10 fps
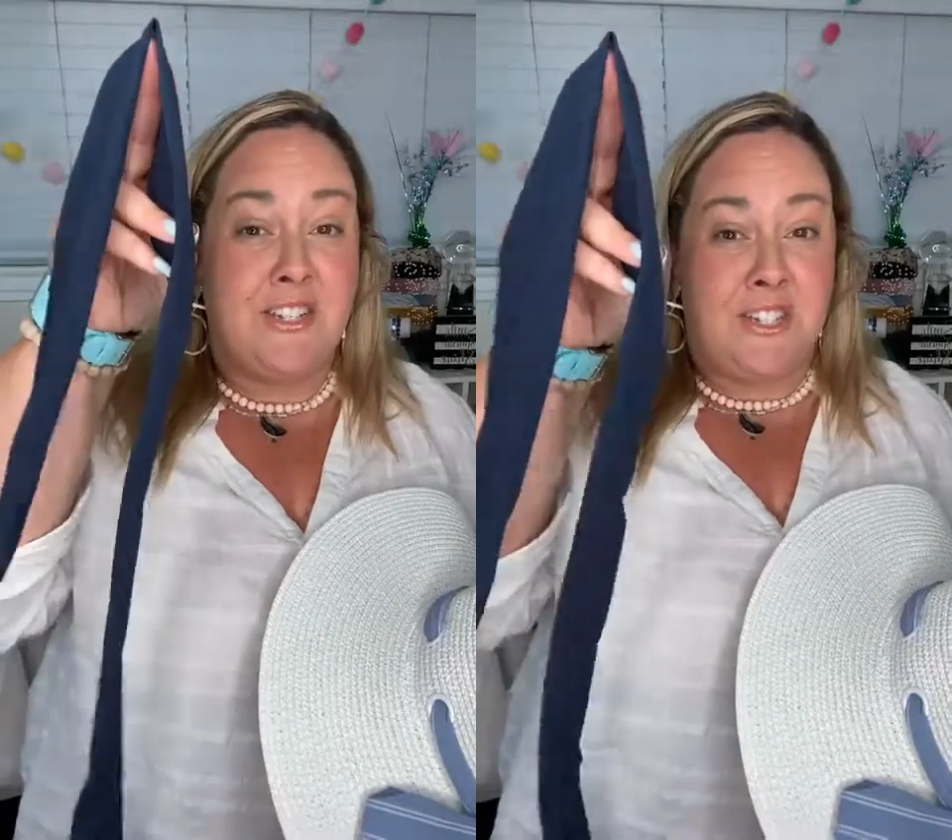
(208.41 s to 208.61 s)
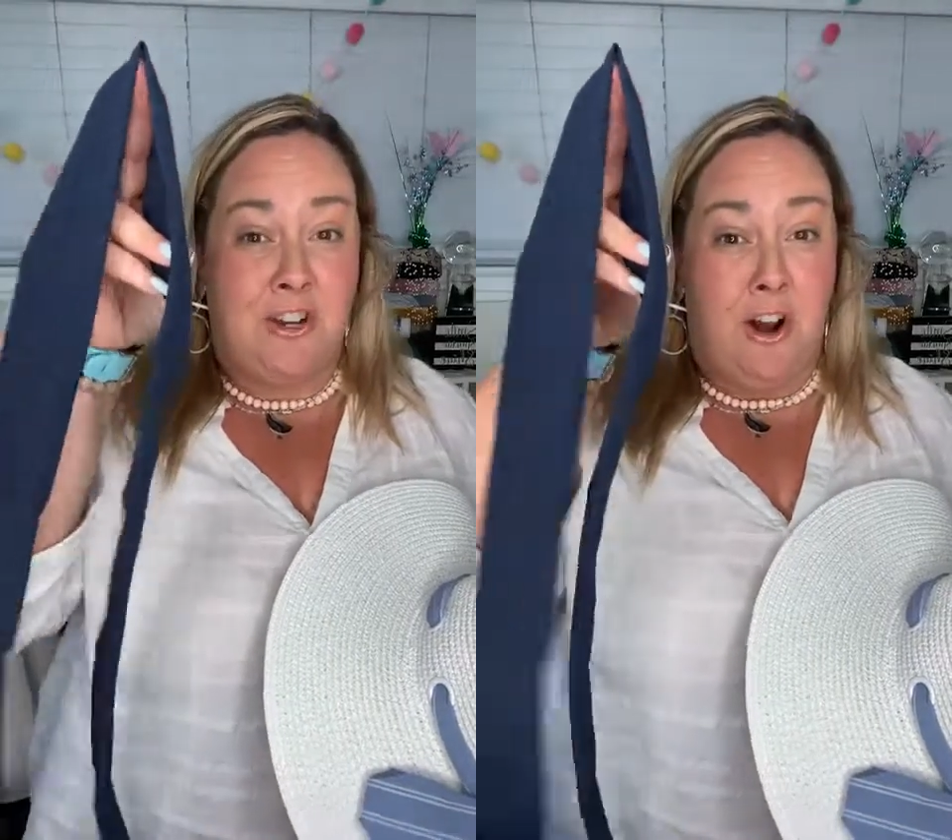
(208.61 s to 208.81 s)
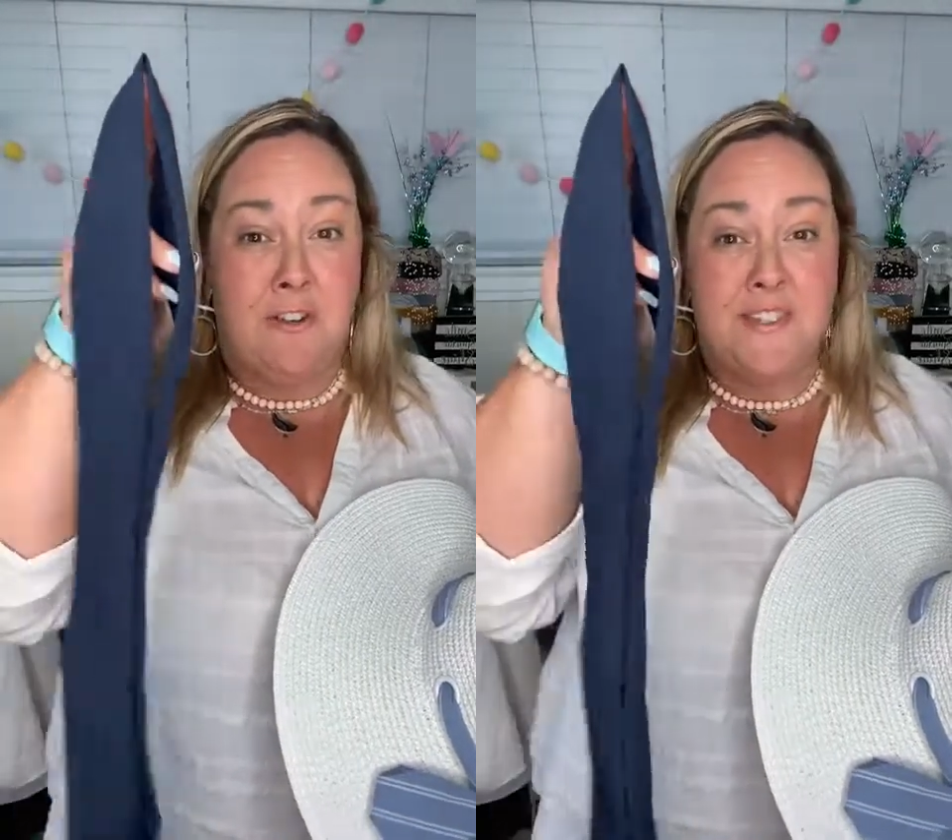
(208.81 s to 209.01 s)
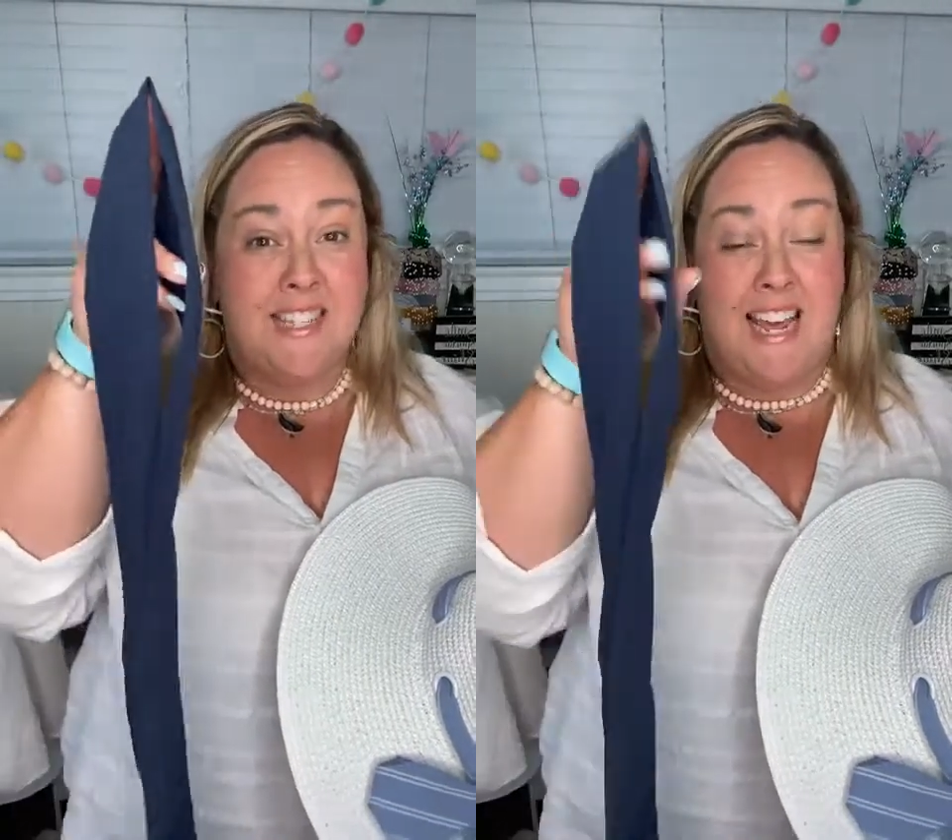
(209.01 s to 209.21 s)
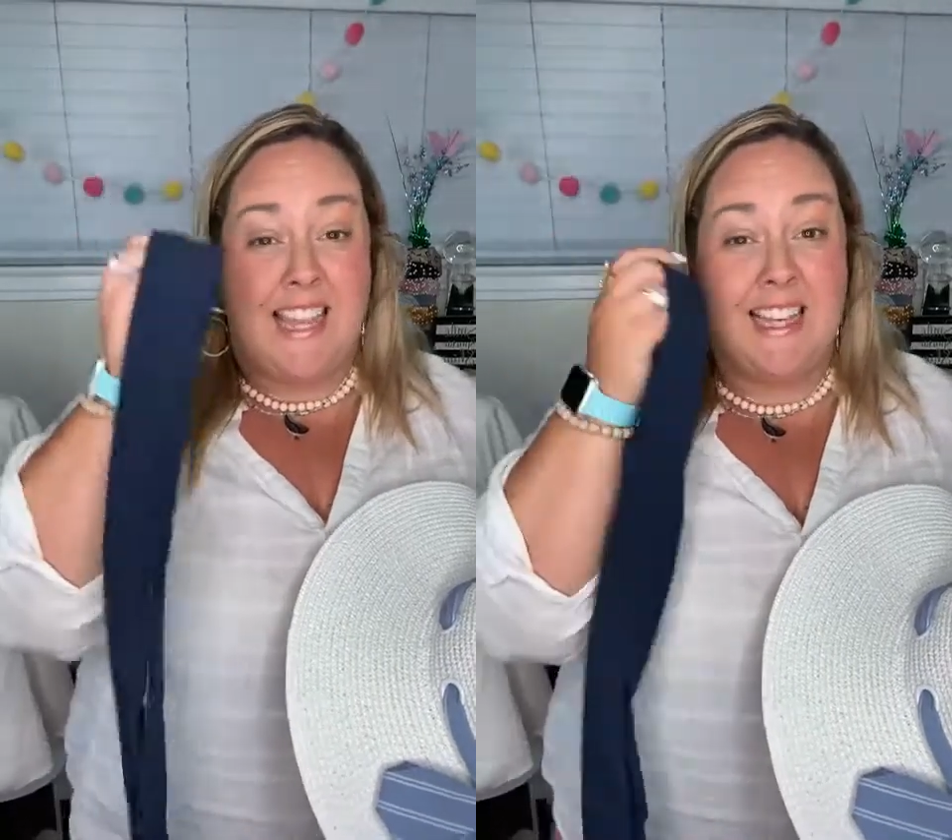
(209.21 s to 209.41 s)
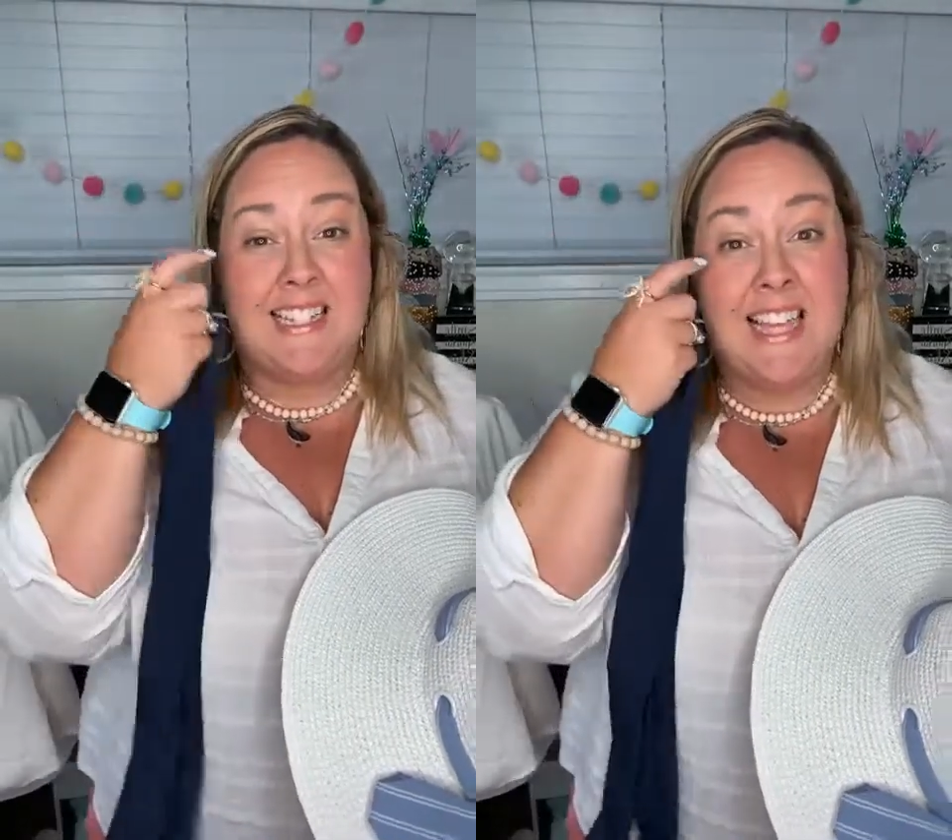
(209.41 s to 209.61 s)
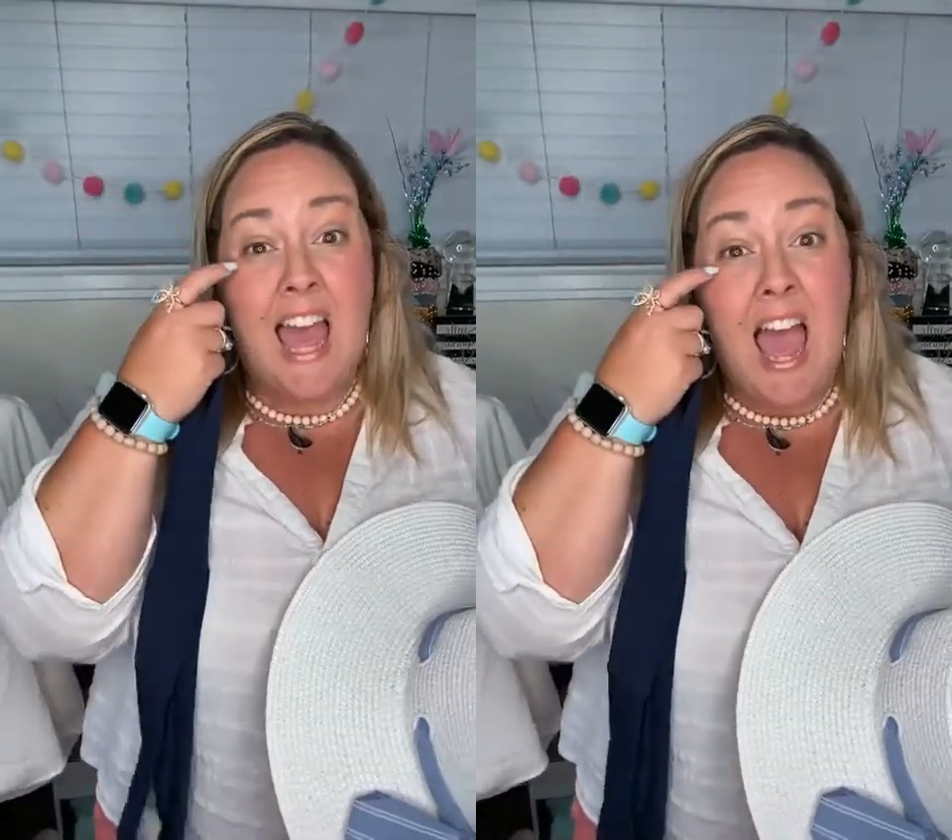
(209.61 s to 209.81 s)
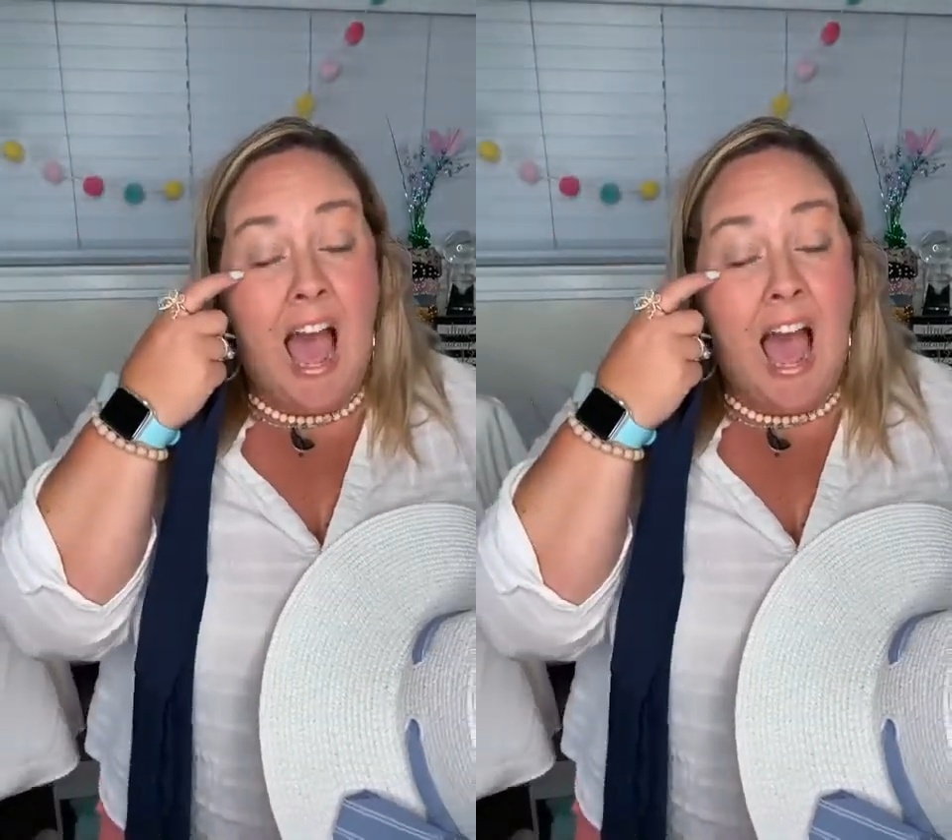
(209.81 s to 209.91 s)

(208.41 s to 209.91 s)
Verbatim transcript: scarves like this